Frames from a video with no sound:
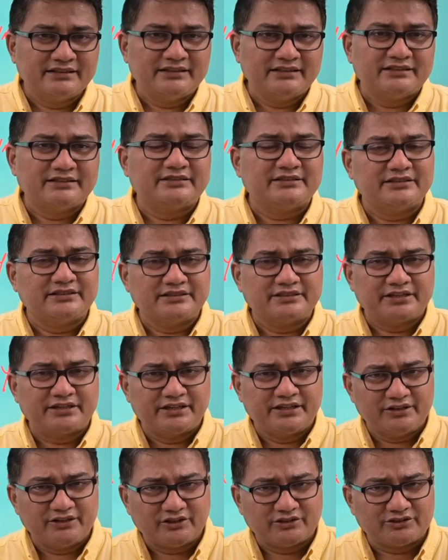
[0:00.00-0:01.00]
such
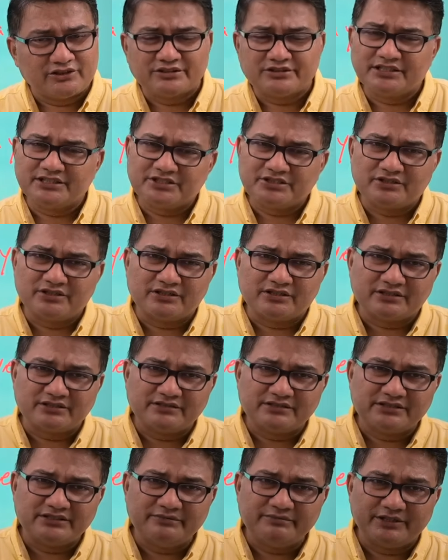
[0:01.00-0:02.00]
chaos or such
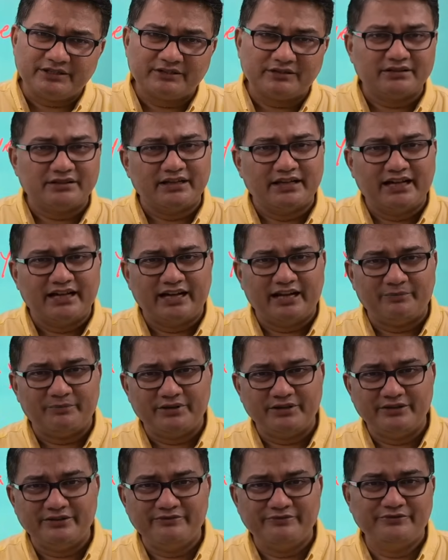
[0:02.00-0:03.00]
controversy may not happen in